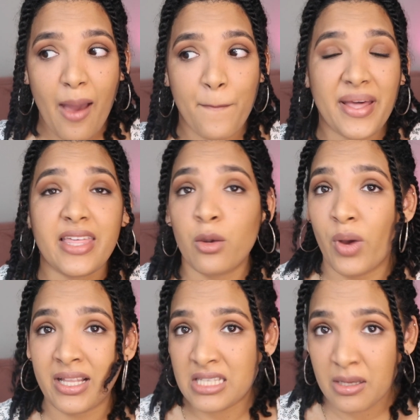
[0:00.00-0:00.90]
but then
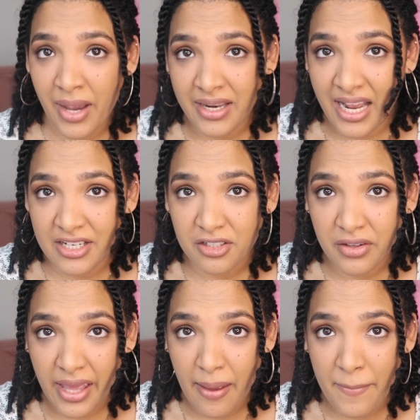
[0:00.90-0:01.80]
wanting my natural
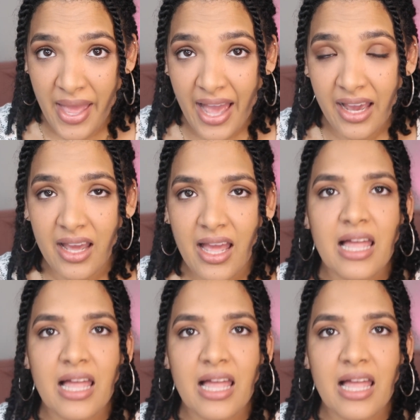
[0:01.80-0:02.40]
hair back.